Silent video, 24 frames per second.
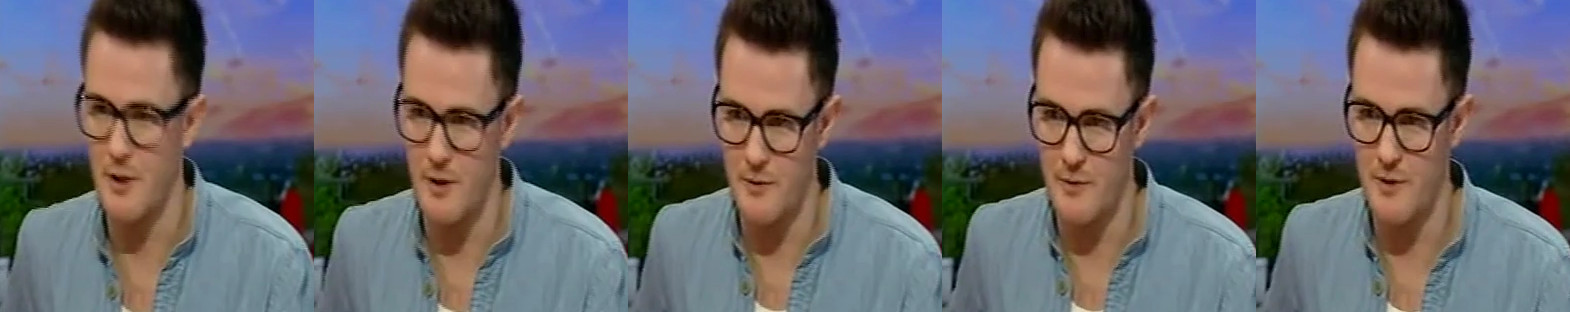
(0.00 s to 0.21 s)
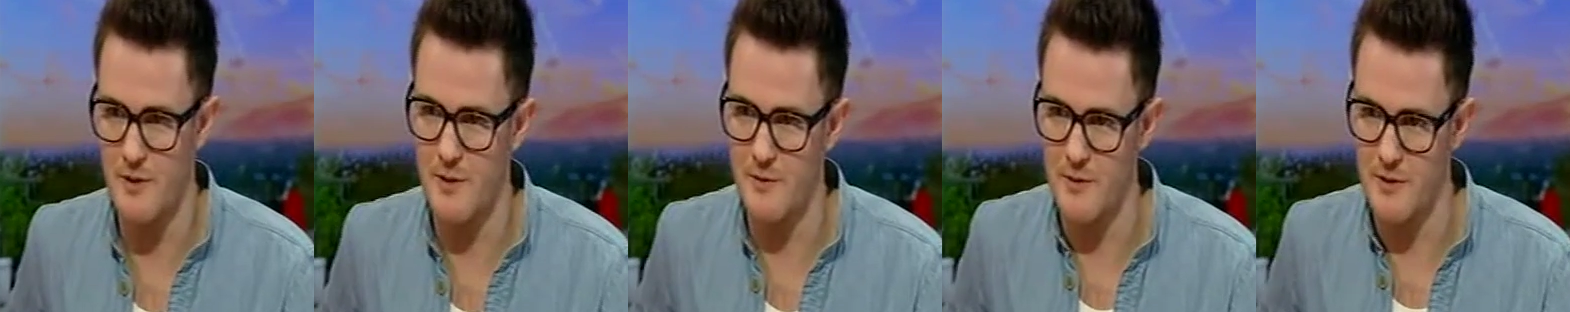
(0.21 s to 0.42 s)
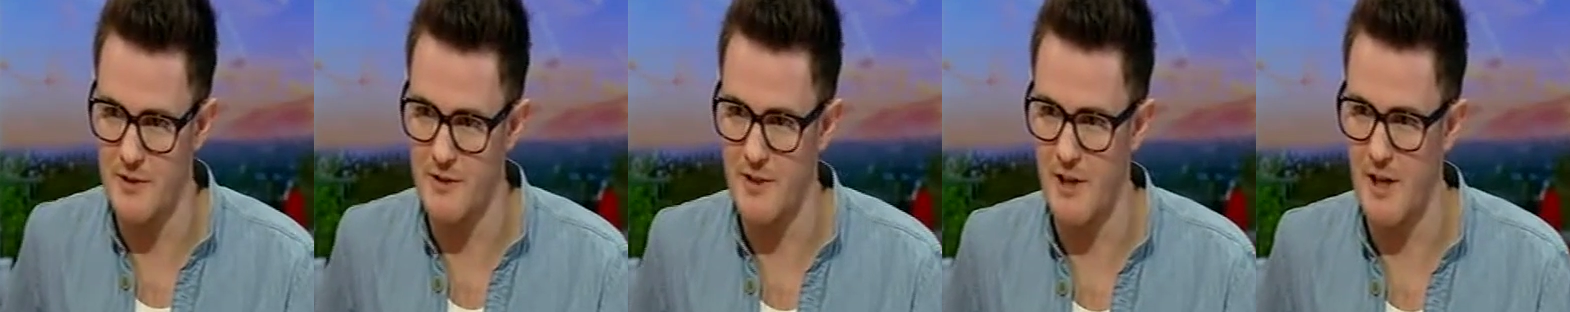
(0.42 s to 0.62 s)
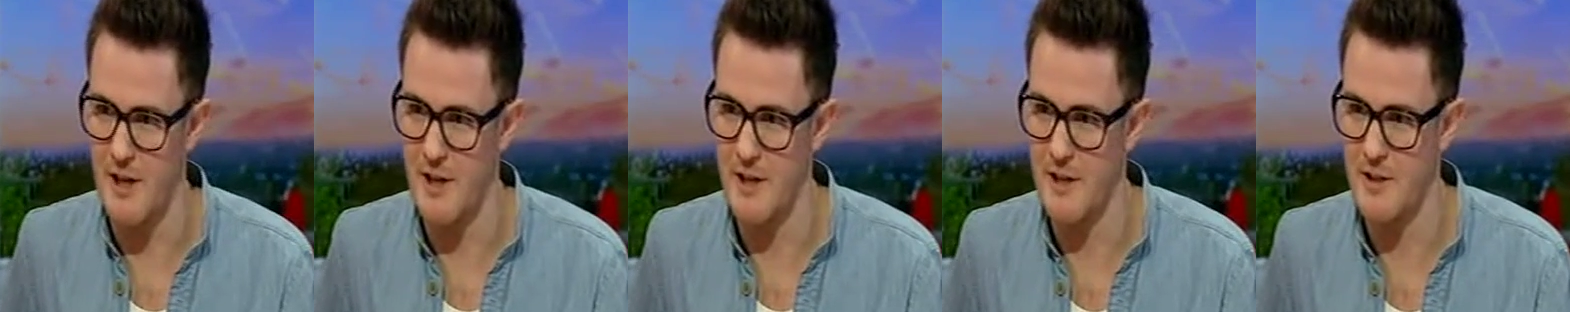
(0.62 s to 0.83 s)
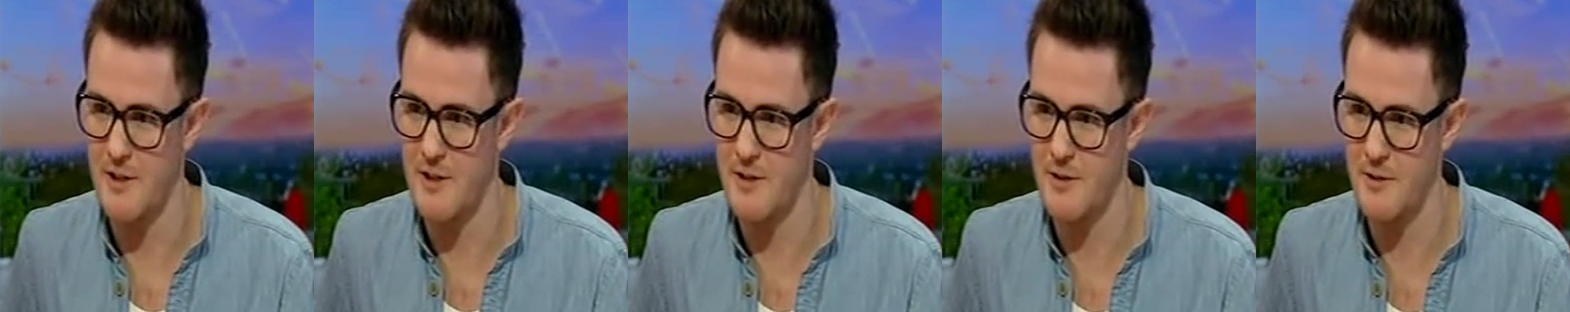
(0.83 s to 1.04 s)
doing this on the
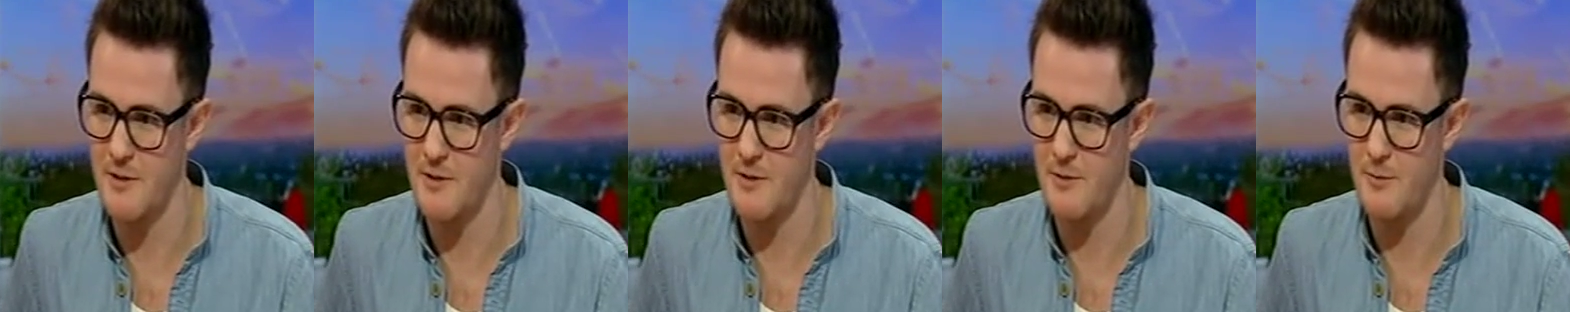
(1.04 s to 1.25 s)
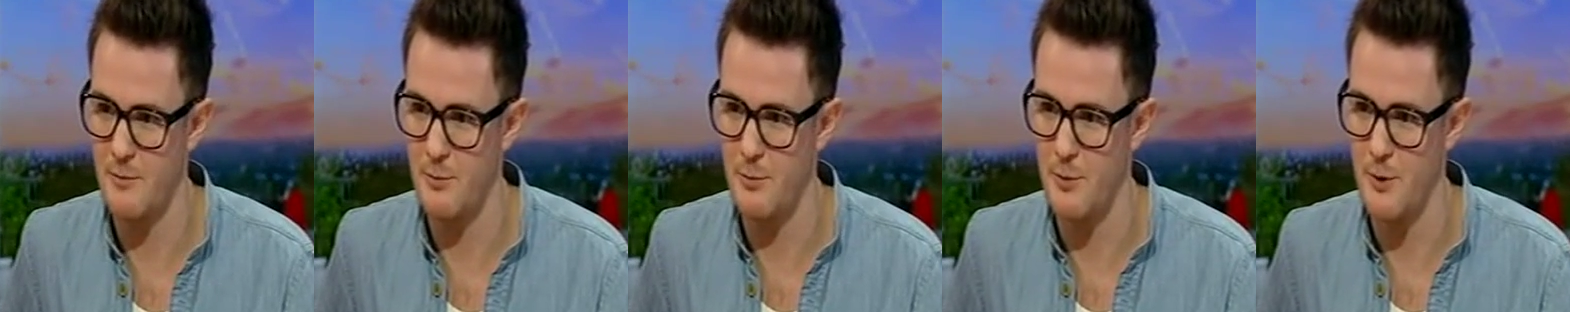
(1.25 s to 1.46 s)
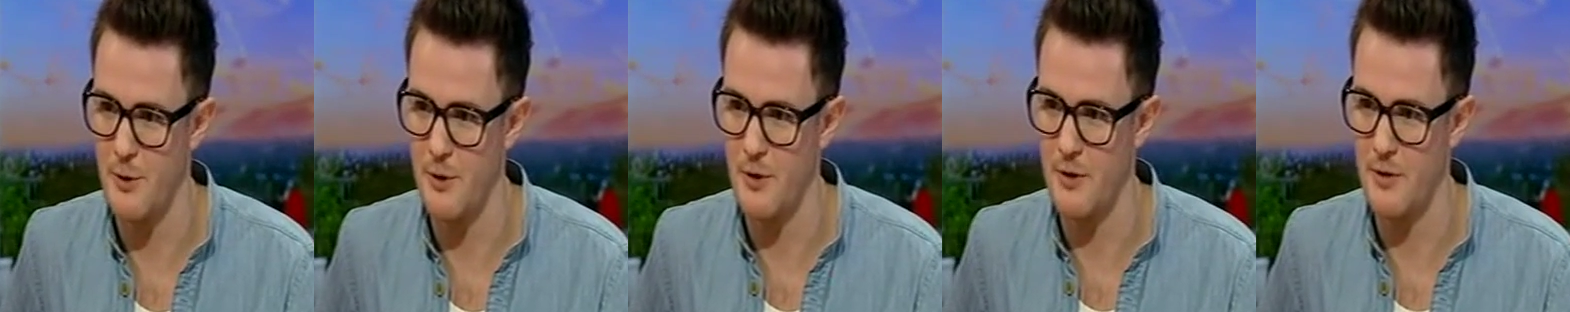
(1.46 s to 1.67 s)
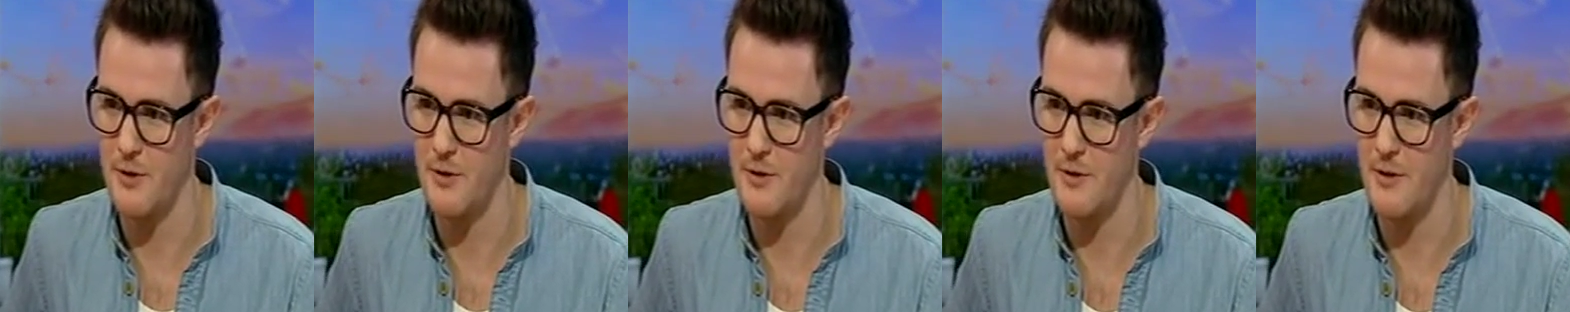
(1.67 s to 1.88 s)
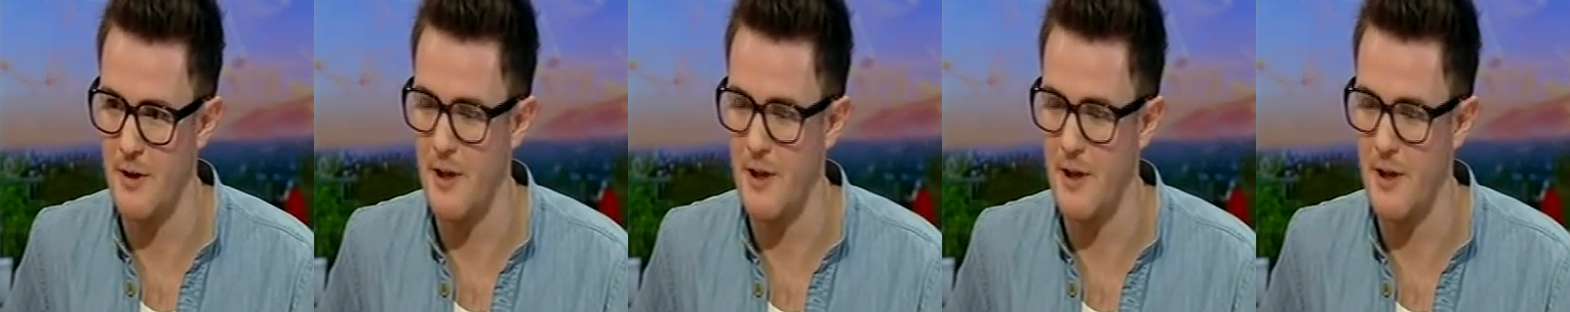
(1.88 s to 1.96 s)
side, but